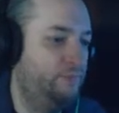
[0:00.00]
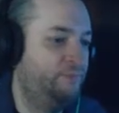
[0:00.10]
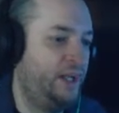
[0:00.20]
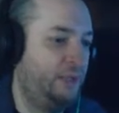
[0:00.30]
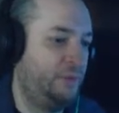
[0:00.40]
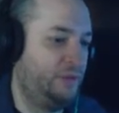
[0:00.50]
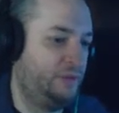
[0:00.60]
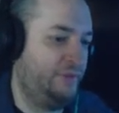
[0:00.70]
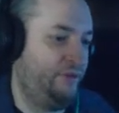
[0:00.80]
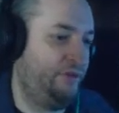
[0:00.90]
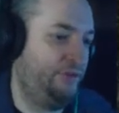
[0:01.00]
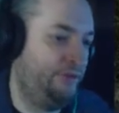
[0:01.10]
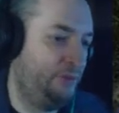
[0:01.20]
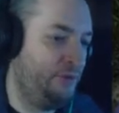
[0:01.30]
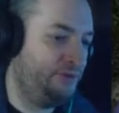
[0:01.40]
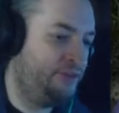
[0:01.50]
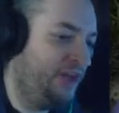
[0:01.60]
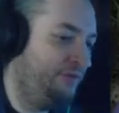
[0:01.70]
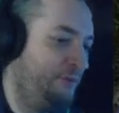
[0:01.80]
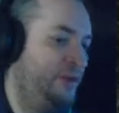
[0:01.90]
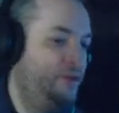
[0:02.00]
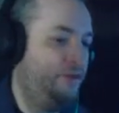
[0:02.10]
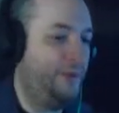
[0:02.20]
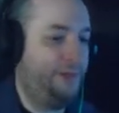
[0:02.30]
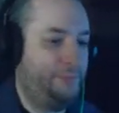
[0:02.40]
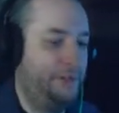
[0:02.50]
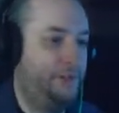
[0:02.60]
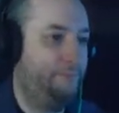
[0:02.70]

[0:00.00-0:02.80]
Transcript: Fine work, Ravenous. Suppose it's time for me to do my part.